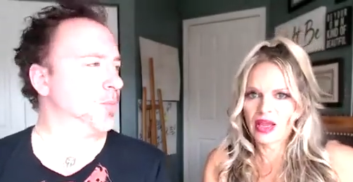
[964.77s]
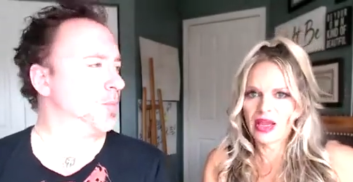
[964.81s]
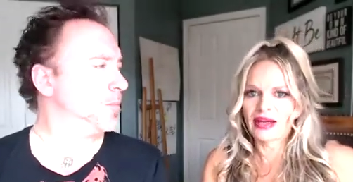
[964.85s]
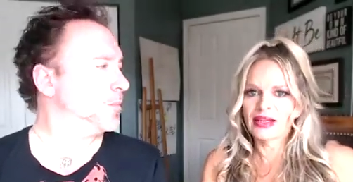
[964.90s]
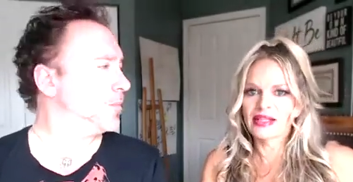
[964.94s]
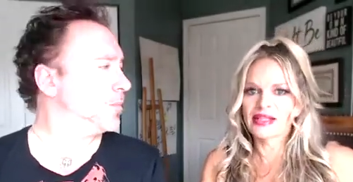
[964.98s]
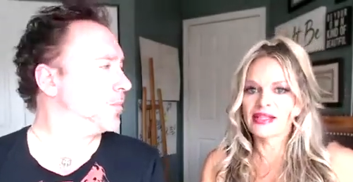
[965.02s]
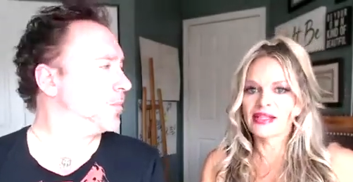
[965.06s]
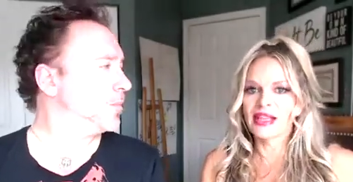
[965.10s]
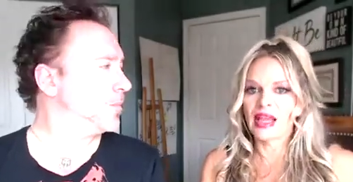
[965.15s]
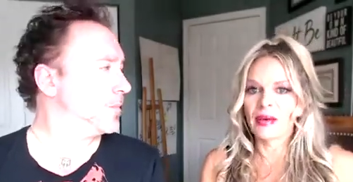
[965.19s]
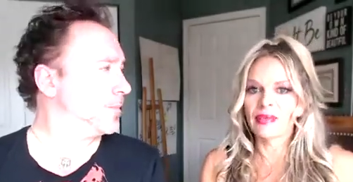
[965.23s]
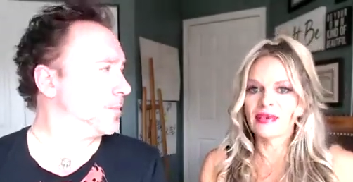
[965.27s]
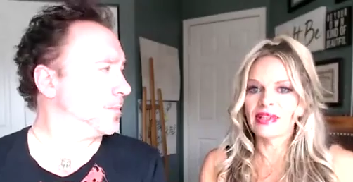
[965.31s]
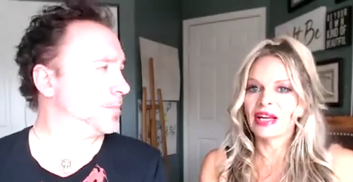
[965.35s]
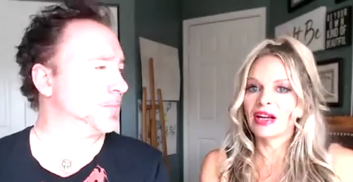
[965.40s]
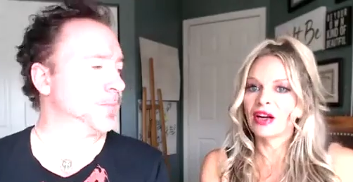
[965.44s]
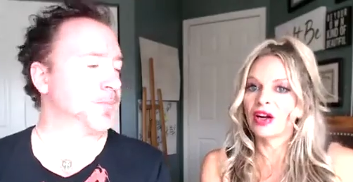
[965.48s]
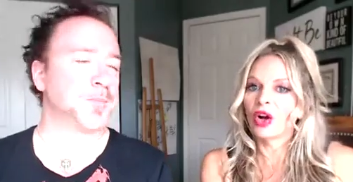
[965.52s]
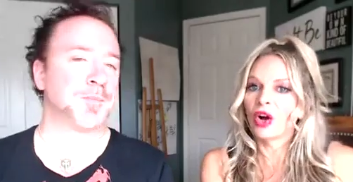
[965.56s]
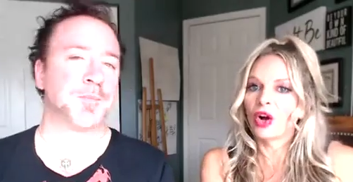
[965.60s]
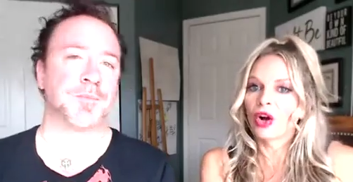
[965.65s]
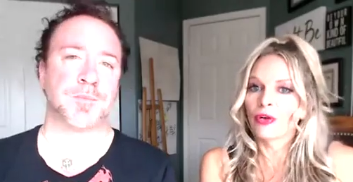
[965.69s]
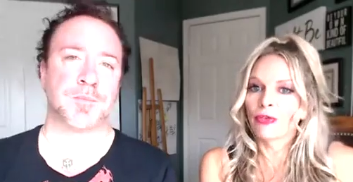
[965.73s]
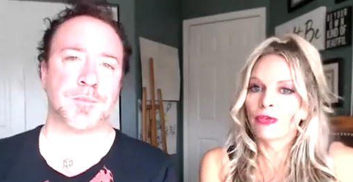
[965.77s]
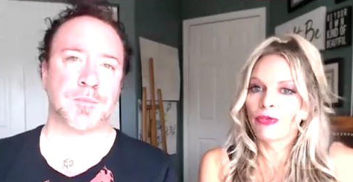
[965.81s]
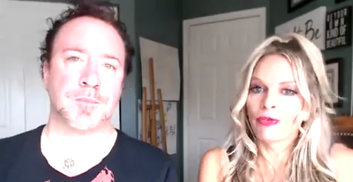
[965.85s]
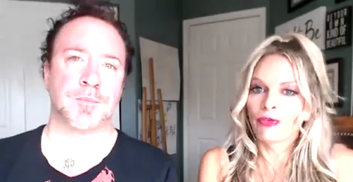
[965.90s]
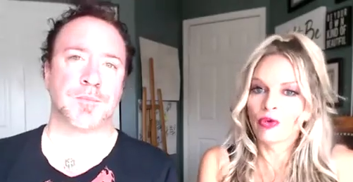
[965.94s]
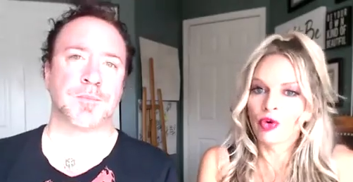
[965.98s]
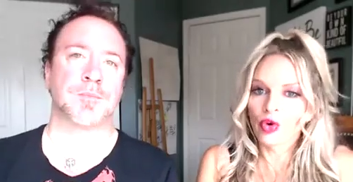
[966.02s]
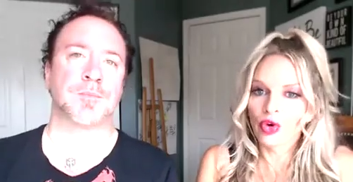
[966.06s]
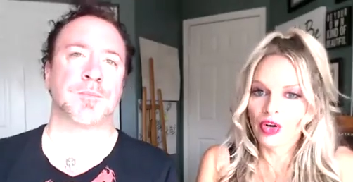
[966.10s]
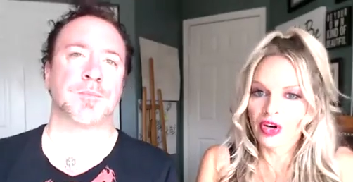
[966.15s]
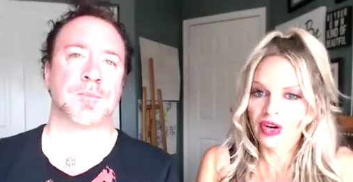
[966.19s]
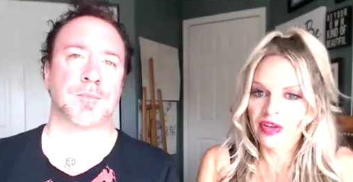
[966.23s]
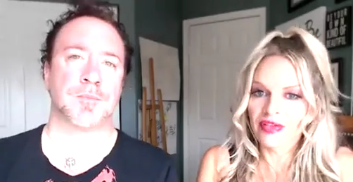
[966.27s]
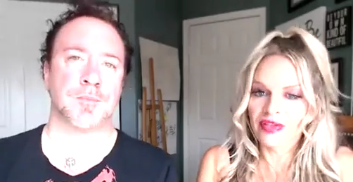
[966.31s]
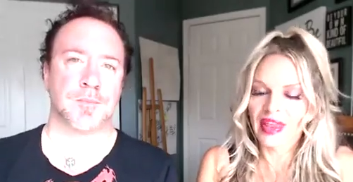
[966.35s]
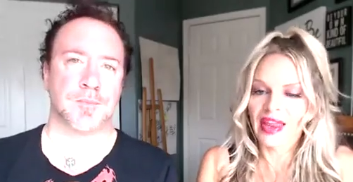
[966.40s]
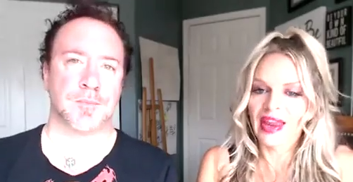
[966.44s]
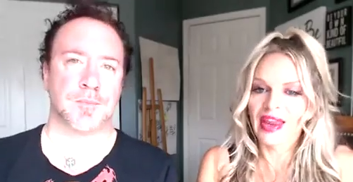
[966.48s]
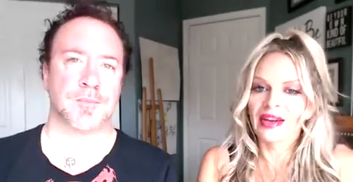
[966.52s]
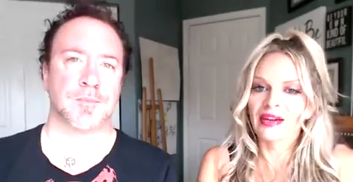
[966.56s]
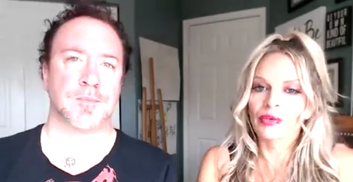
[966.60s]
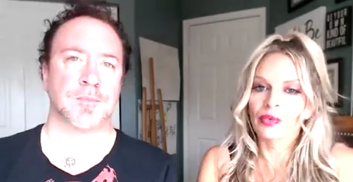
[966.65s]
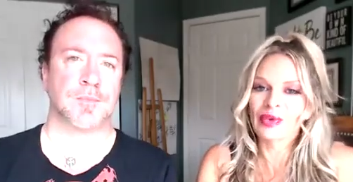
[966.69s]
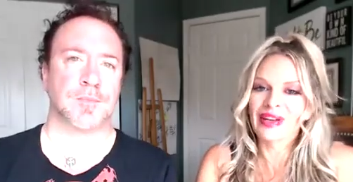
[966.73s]
Speaker 1: accept and call forth
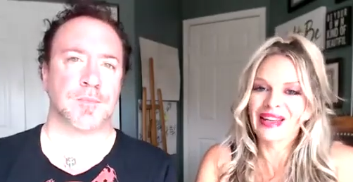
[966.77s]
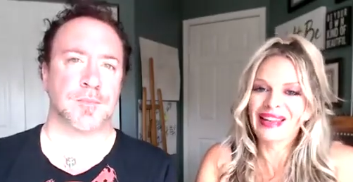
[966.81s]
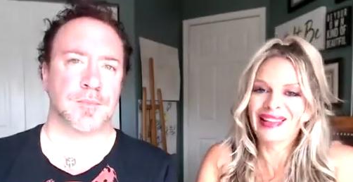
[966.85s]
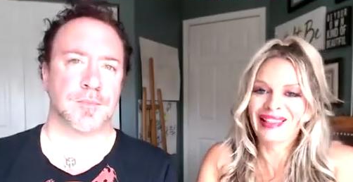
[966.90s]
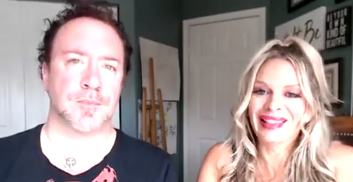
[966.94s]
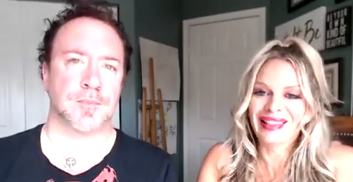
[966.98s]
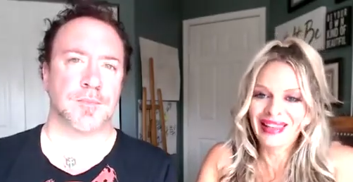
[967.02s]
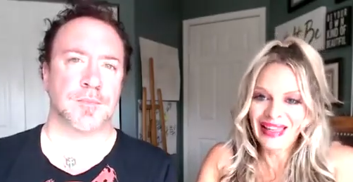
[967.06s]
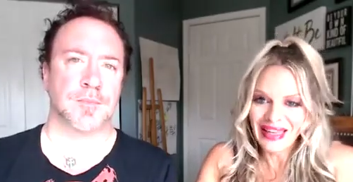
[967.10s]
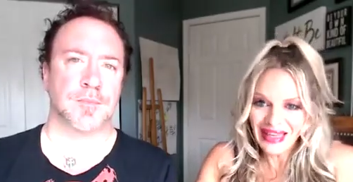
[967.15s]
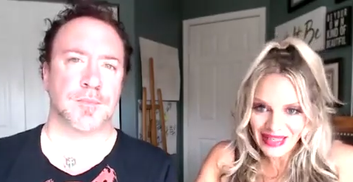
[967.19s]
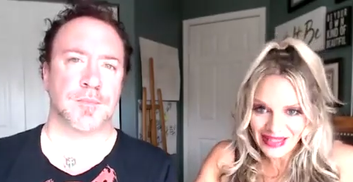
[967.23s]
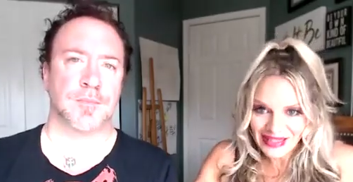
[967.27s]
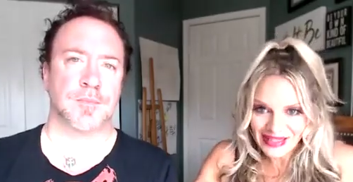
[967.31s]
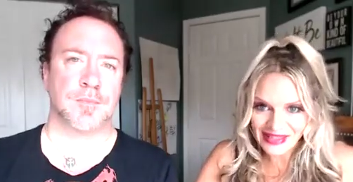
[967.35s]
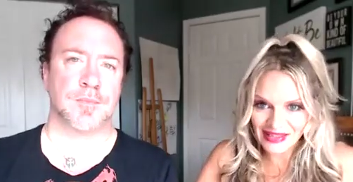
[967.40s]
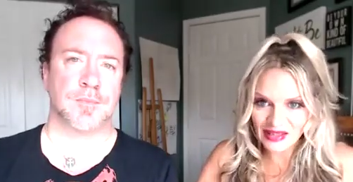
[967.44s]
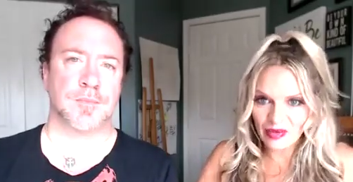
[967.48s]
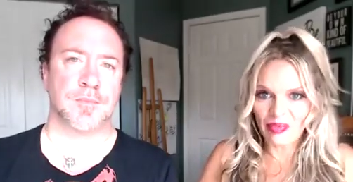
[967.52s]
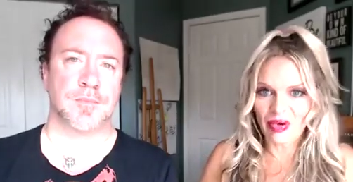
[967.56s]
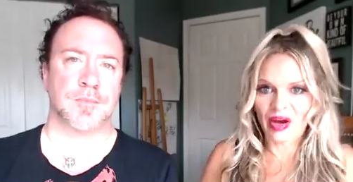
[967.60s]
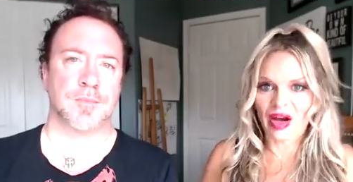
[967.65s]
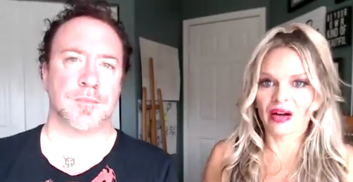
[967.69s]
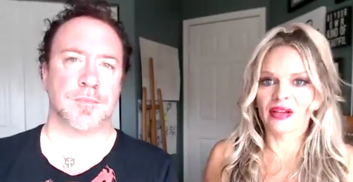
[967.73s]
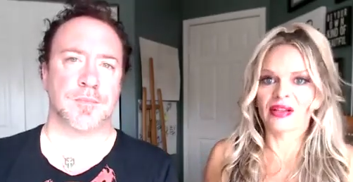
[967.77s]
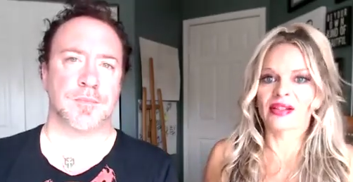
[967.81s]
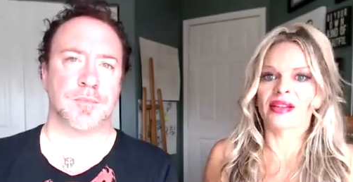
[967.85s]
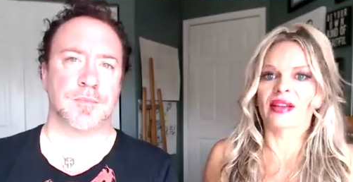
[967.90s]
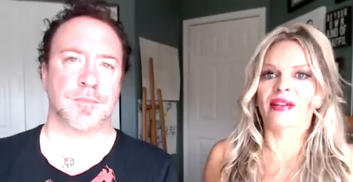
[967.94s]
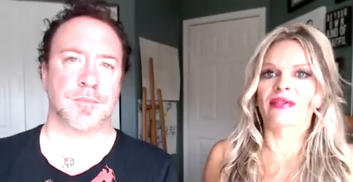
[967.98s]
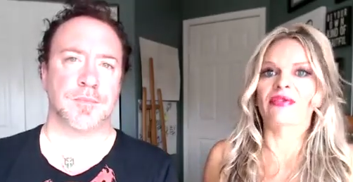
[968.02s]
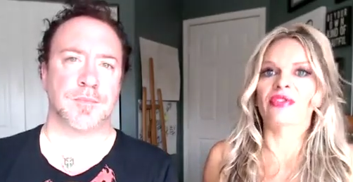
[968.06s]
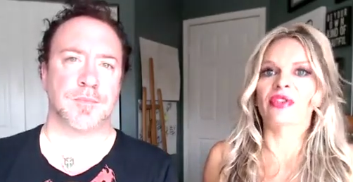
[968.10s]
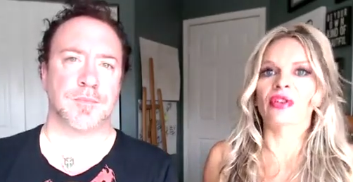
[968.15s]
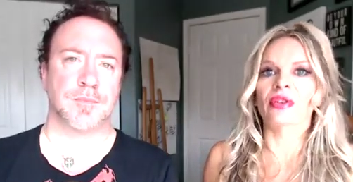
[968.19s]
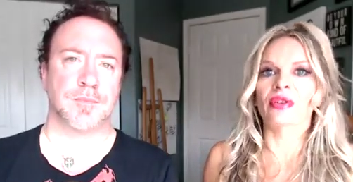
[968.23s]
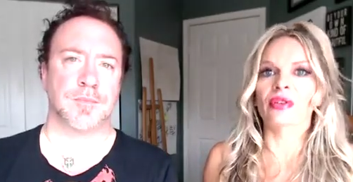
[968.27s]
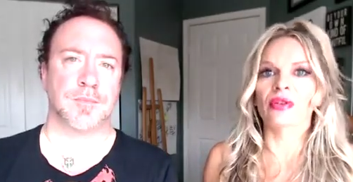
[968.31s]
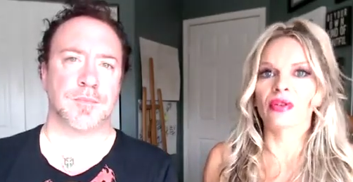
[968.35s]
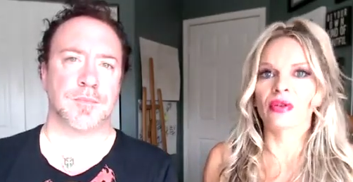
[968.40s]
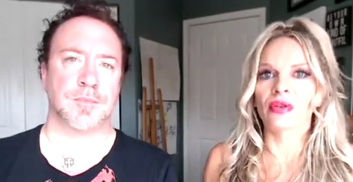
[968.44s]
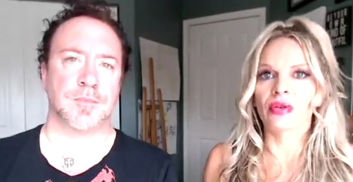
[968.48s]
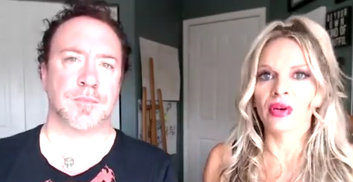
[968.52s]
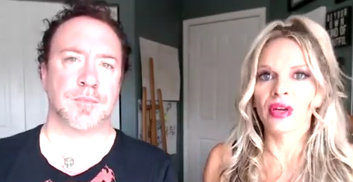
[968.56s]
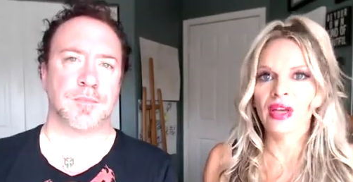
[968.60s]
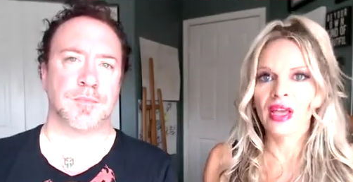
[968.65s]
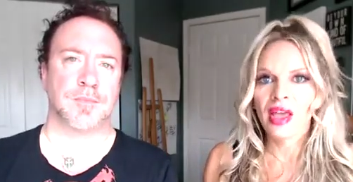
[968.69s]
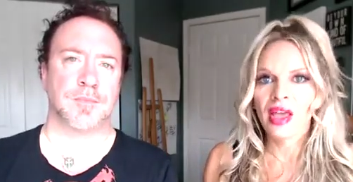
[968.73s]
and release the parts of you